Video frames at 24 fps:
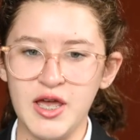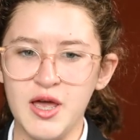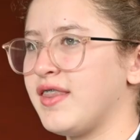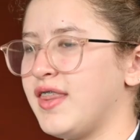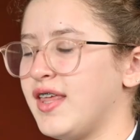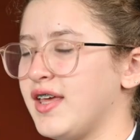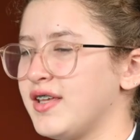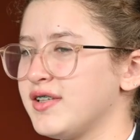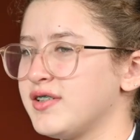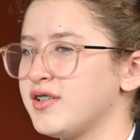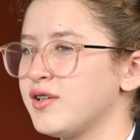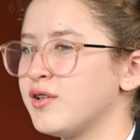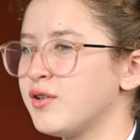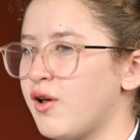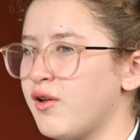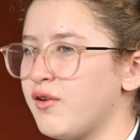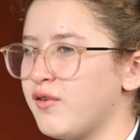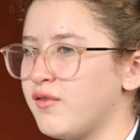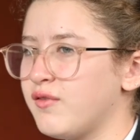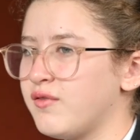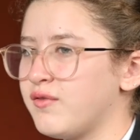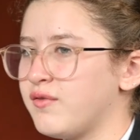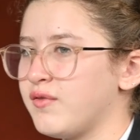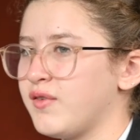There's a lot
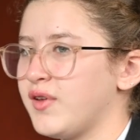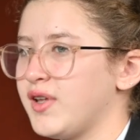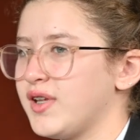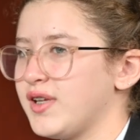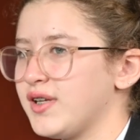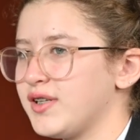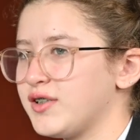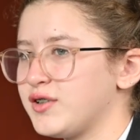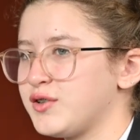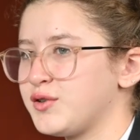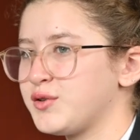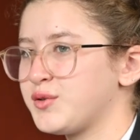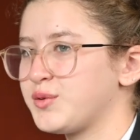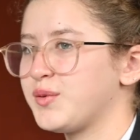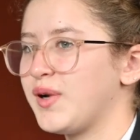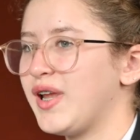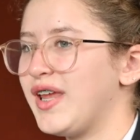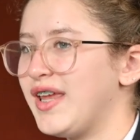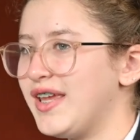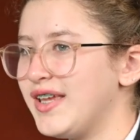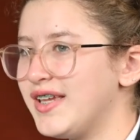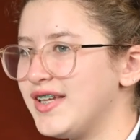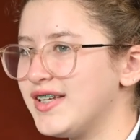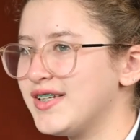of
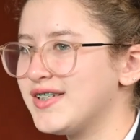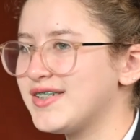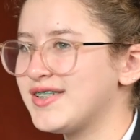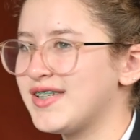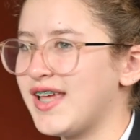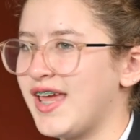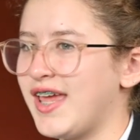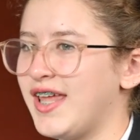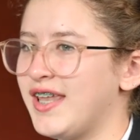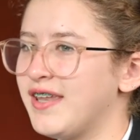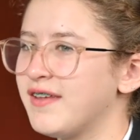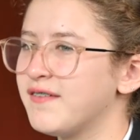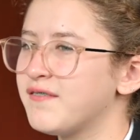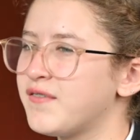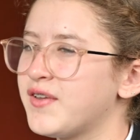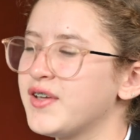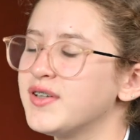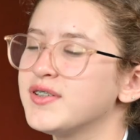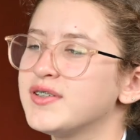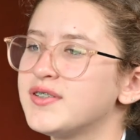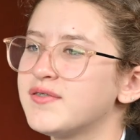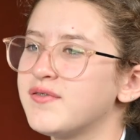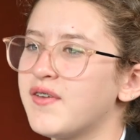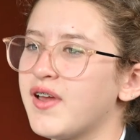trees and it
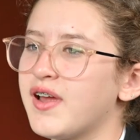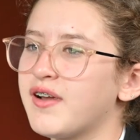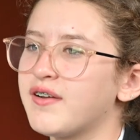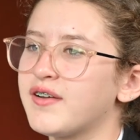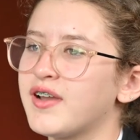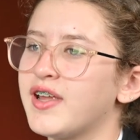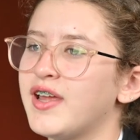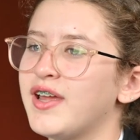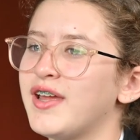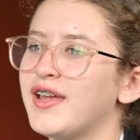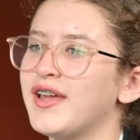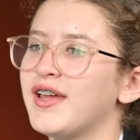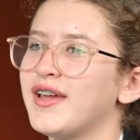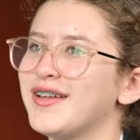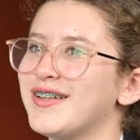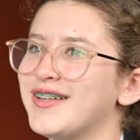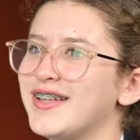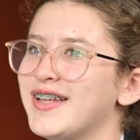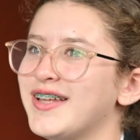feels very